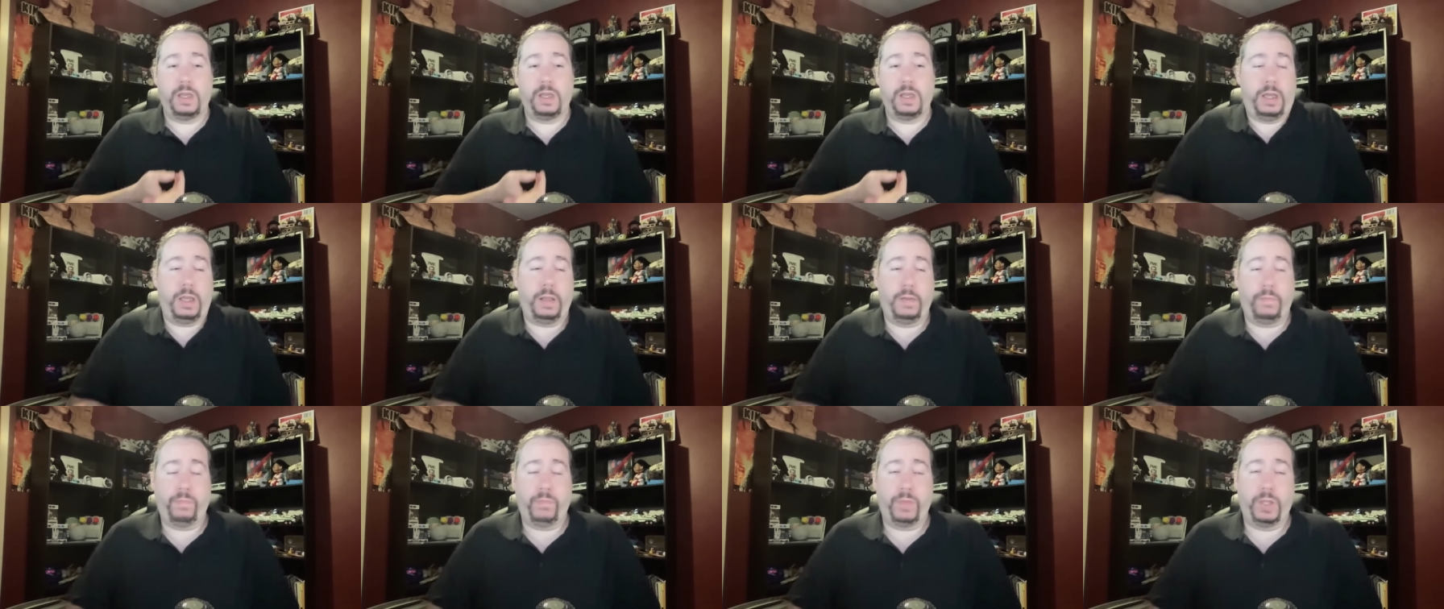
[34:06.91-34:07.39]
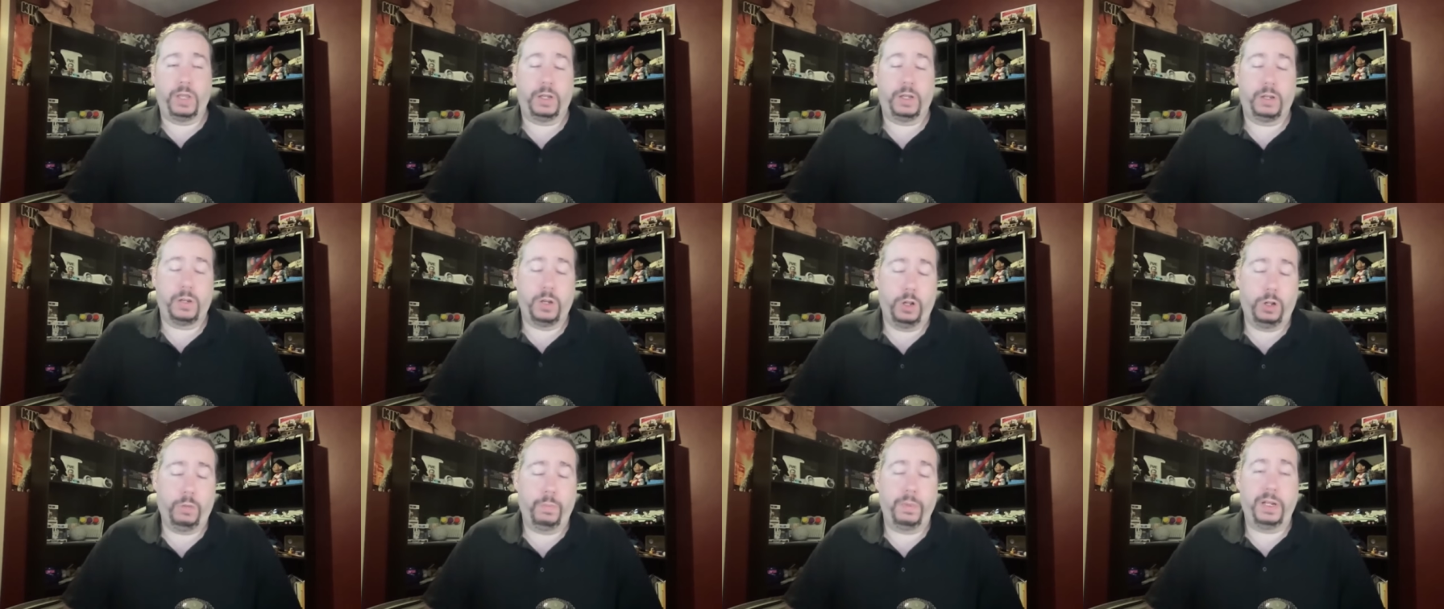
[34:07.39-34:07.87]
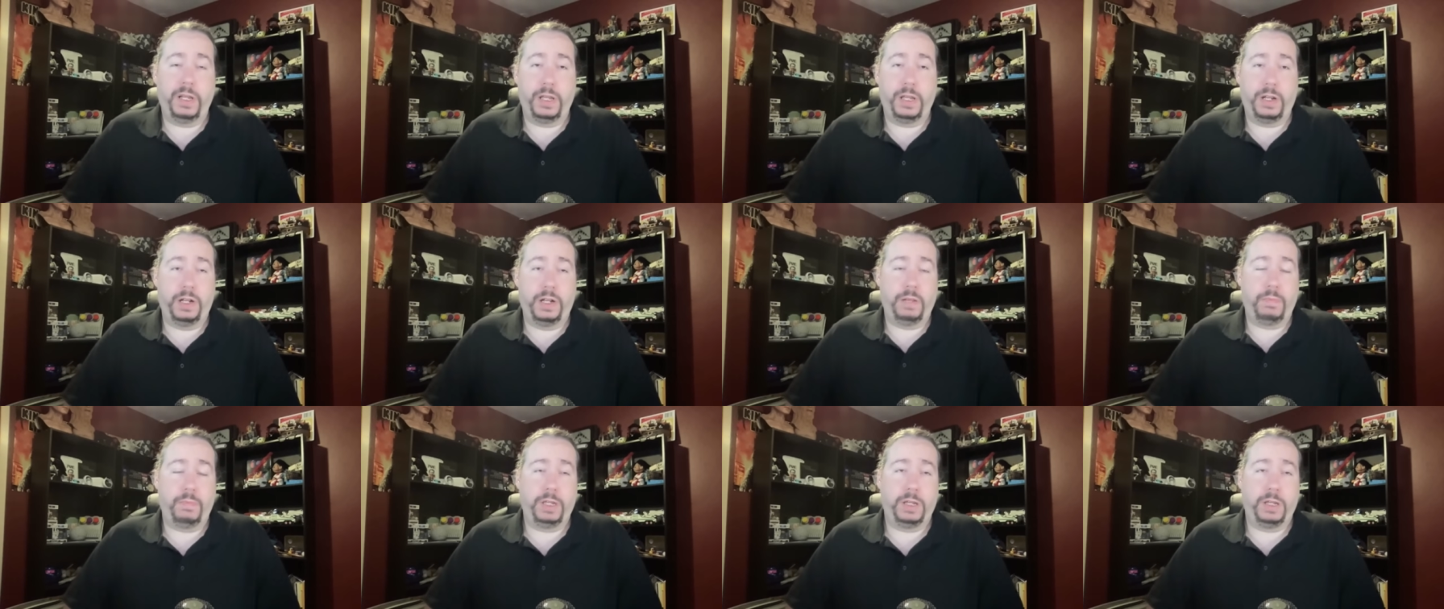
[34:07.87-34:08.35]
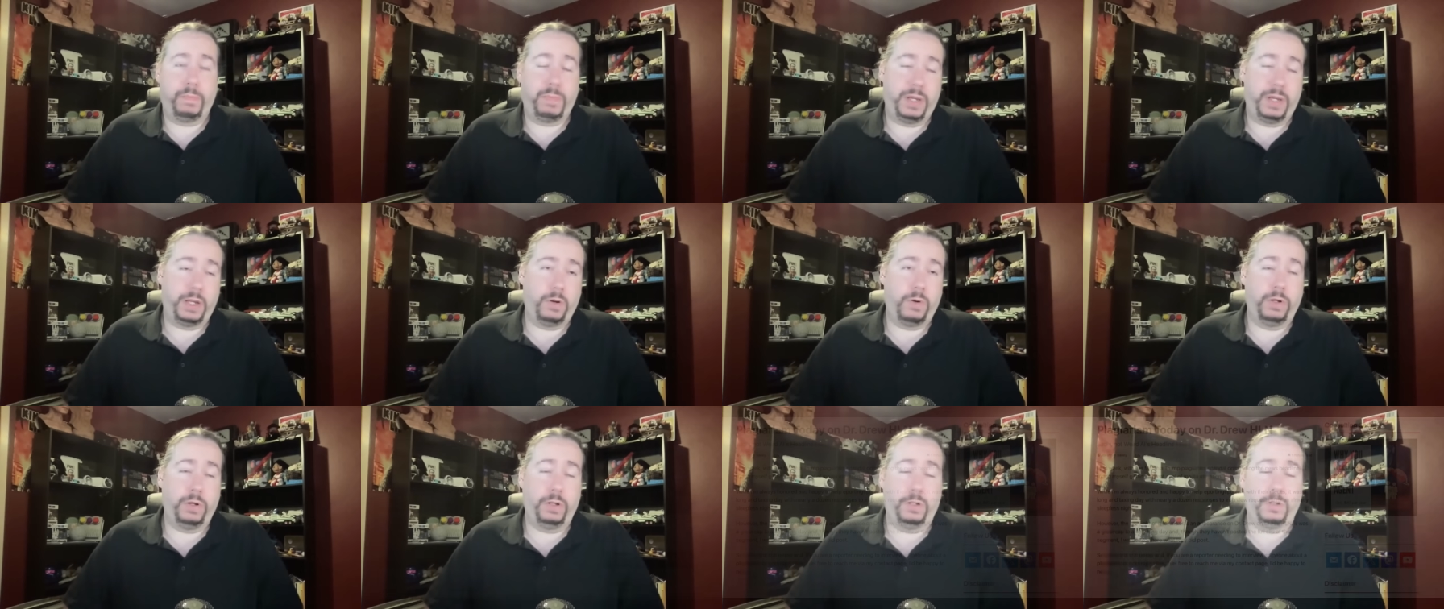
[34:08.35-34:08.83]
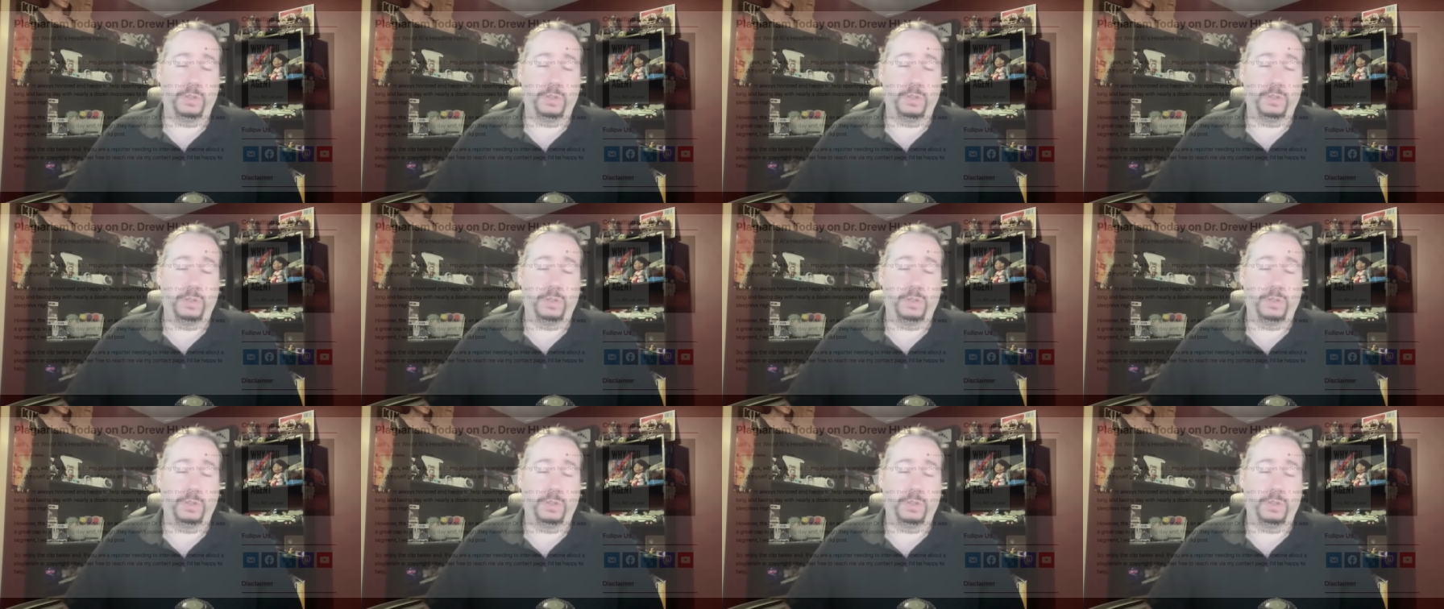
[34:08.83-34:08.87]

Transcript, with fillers: and it culminated in me appearing